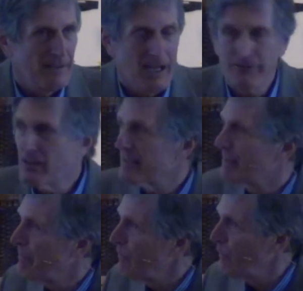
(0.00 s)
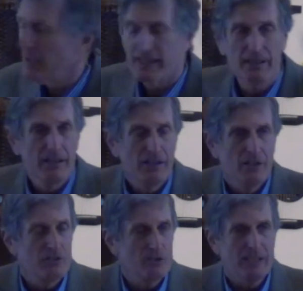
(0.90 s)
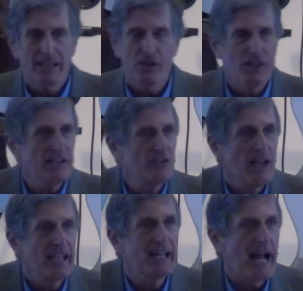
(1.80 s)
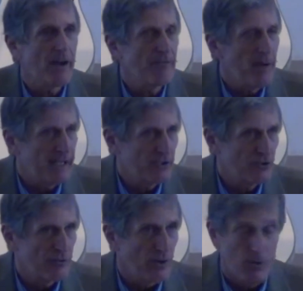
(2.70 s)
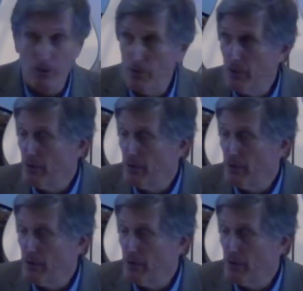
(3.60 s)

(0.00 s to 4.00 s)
I've got to be willing to let things get out of my control.